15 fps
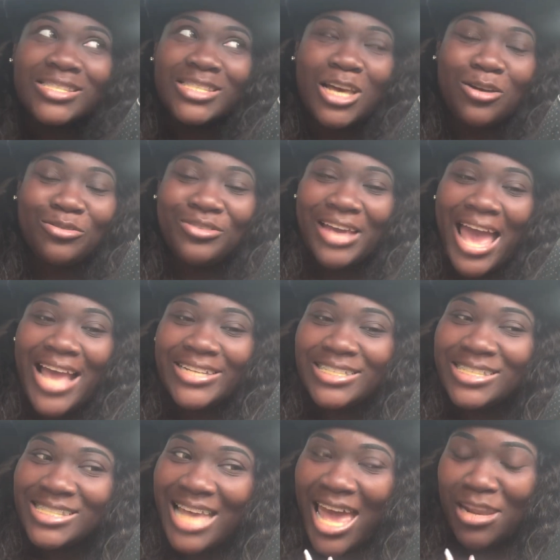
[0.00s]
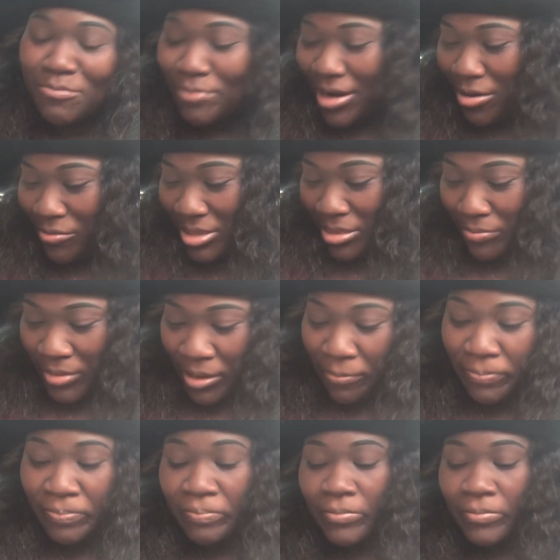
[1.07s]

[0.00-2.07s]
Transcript: So you guys just kind of bear with me.